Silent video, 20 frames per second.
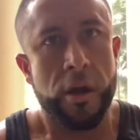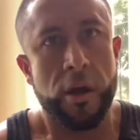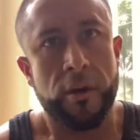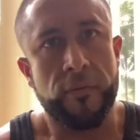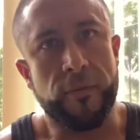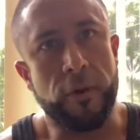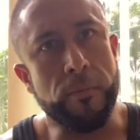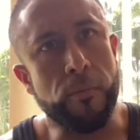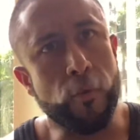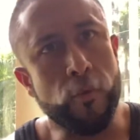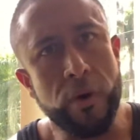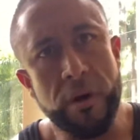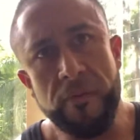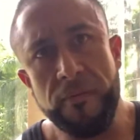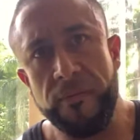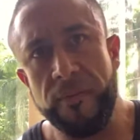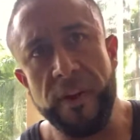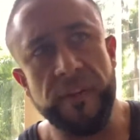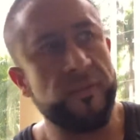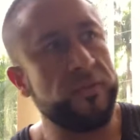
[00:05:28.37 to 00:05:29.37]
From
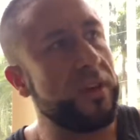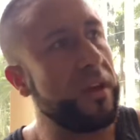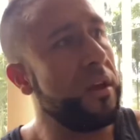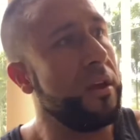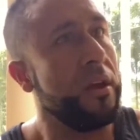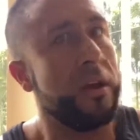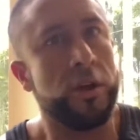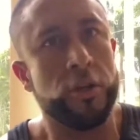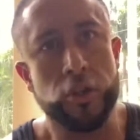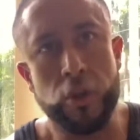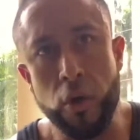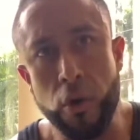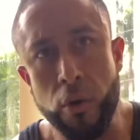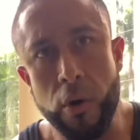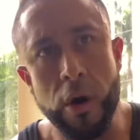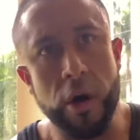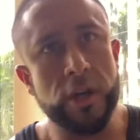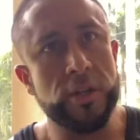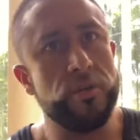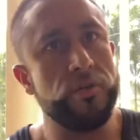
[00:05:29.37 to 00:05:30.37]
150,
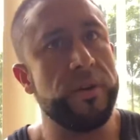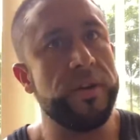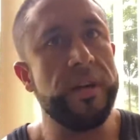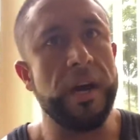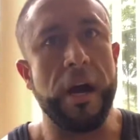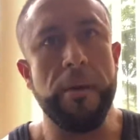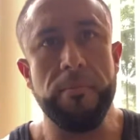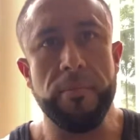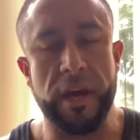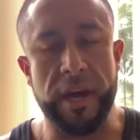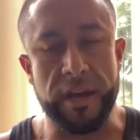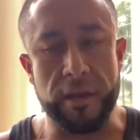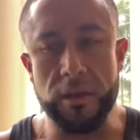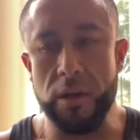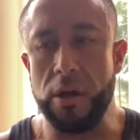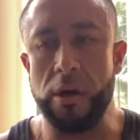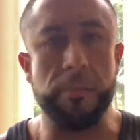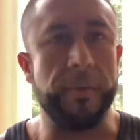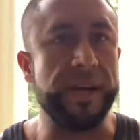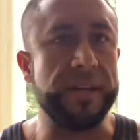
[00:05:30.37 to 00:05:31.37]
200, I'm like,
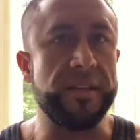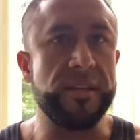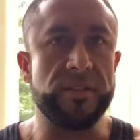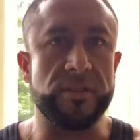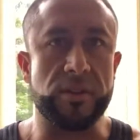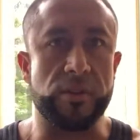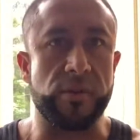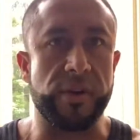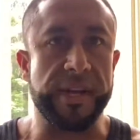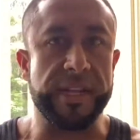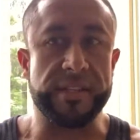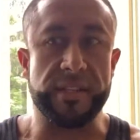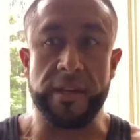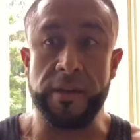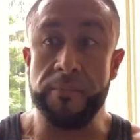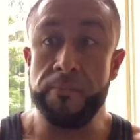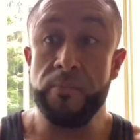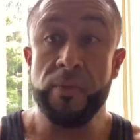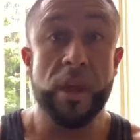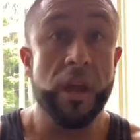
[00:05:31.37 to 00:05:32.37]
no, man, this is crazy.
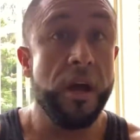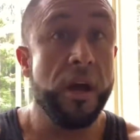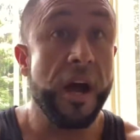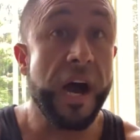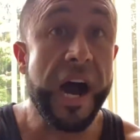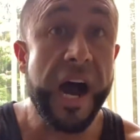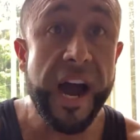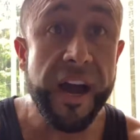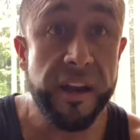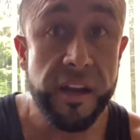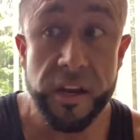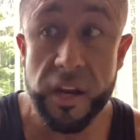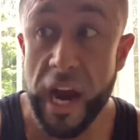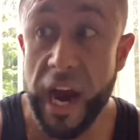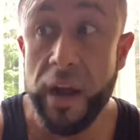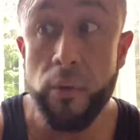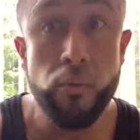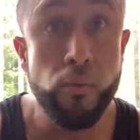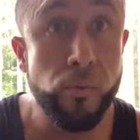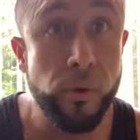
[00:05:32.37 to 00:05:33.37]
I
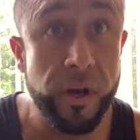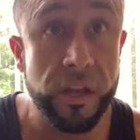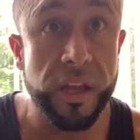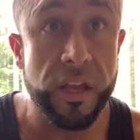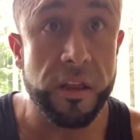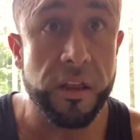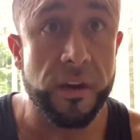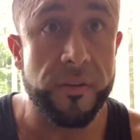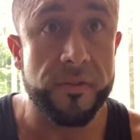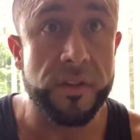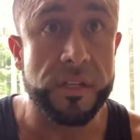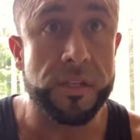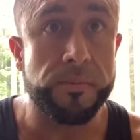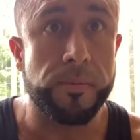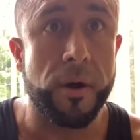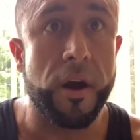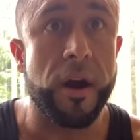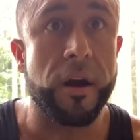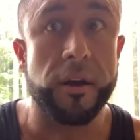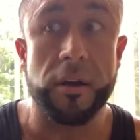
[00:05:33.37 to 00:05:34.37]
really love this
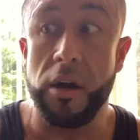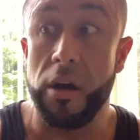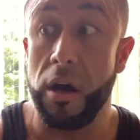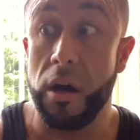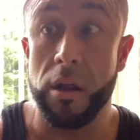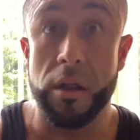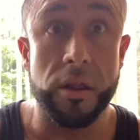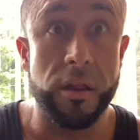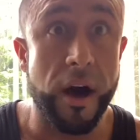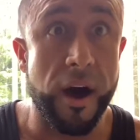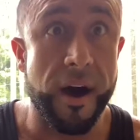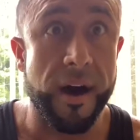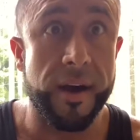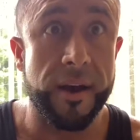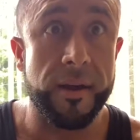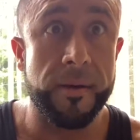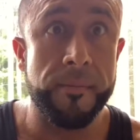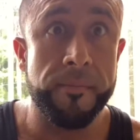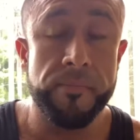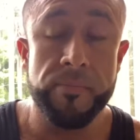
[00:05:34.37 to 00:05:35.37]
product a
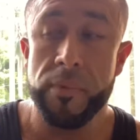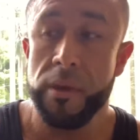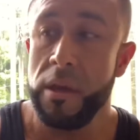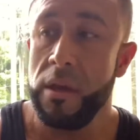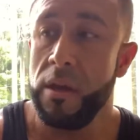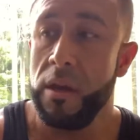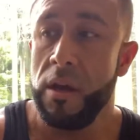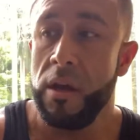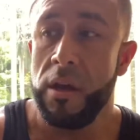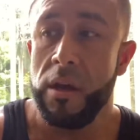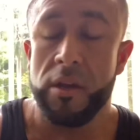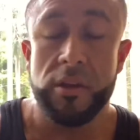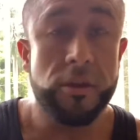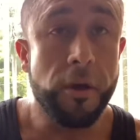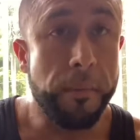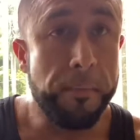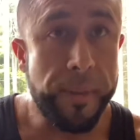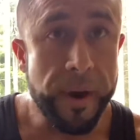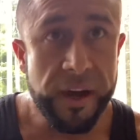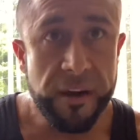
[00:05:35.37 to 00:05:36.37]
lot. The
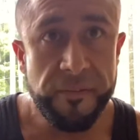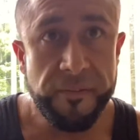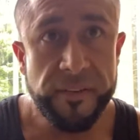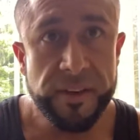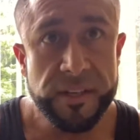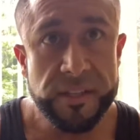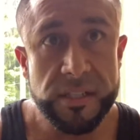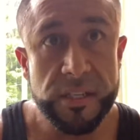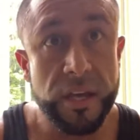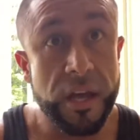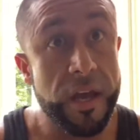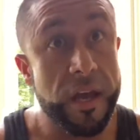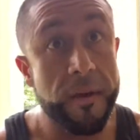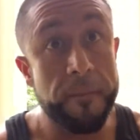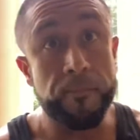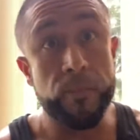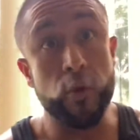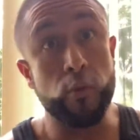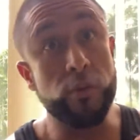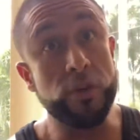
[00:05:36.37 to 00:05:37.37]
benefits,
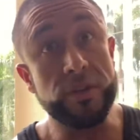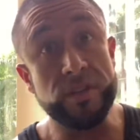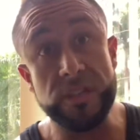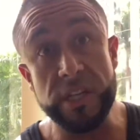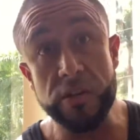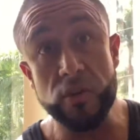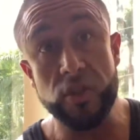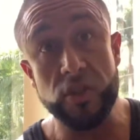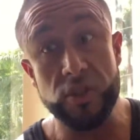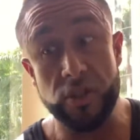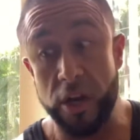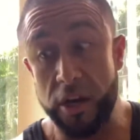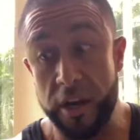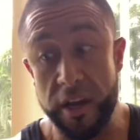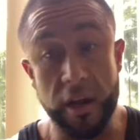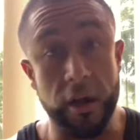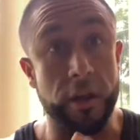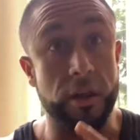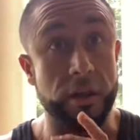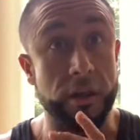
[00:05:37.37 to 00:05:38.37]
we're still
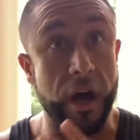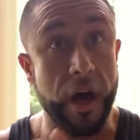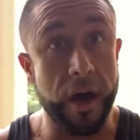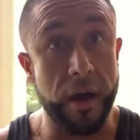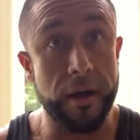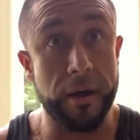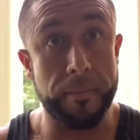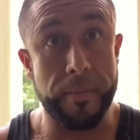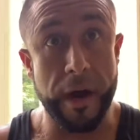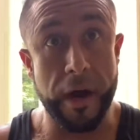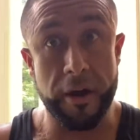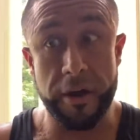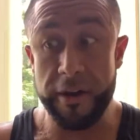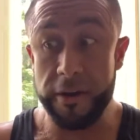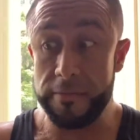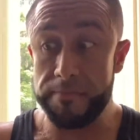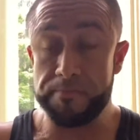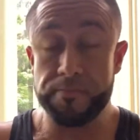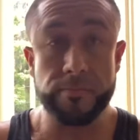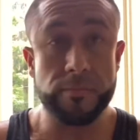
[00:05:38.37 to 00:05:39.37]
studying a lot about
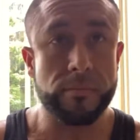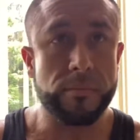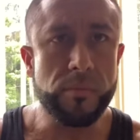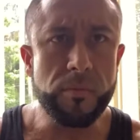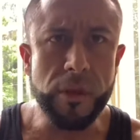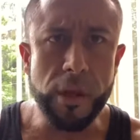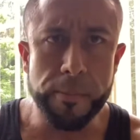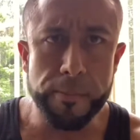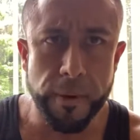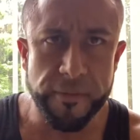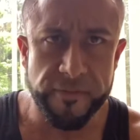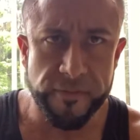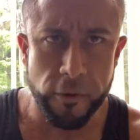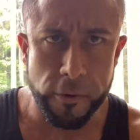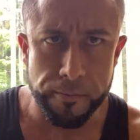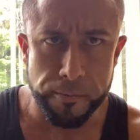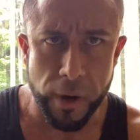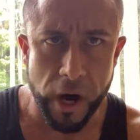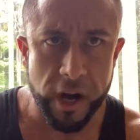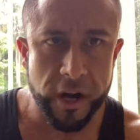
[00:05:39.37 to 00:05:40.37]
it, but for
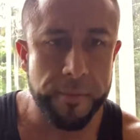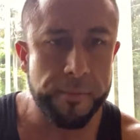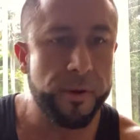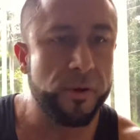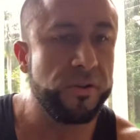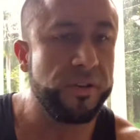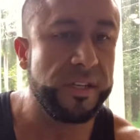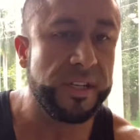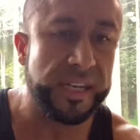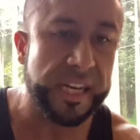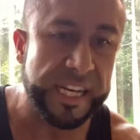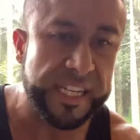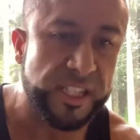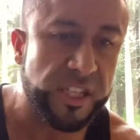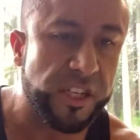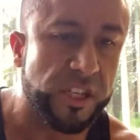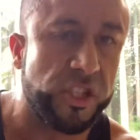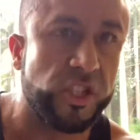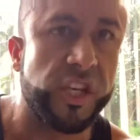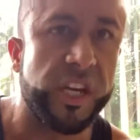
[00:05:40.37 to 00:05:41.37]
bodybuilding, it's
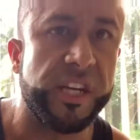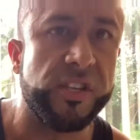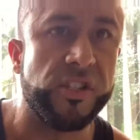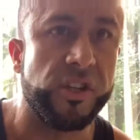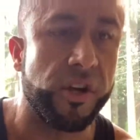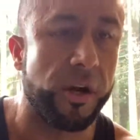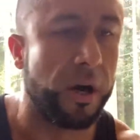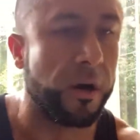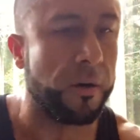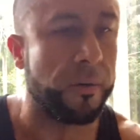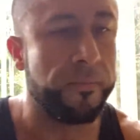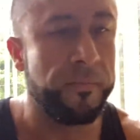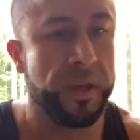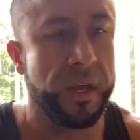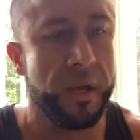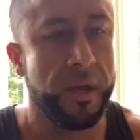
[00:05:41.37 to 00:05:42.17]
gonna change it all.